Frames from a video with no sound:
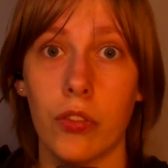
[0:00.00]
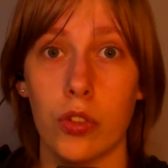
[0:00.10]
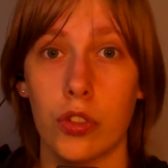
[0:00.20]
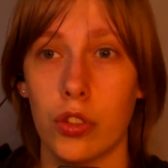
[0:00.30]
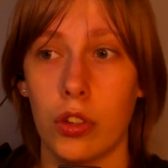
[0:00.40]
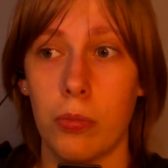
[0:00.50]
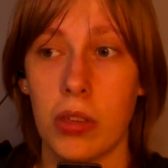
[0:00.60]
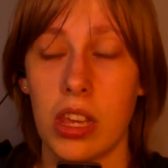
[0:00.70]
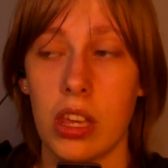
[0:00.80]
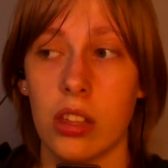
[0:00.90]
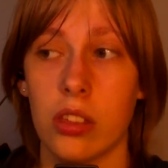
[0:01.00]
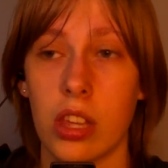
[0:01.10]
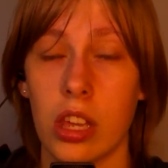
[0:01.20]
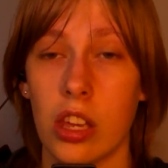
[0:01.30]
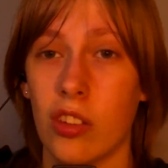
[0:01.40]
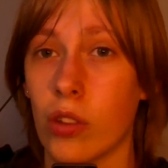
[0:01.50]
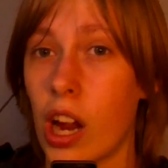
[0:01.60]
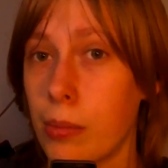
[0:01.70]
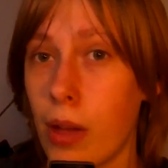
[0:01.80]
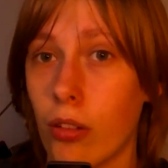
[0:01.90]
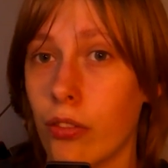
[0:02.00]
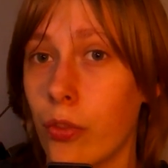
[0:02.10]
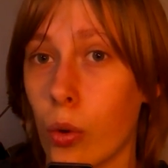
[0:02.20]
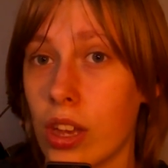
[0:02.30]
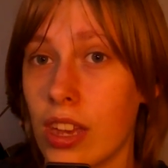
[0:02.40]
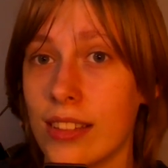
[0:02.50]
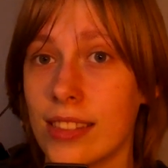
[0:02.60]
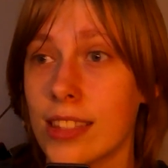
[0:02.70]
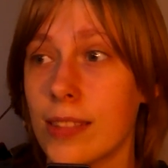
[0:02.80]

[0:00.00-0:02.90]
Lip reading: should be the right amount for its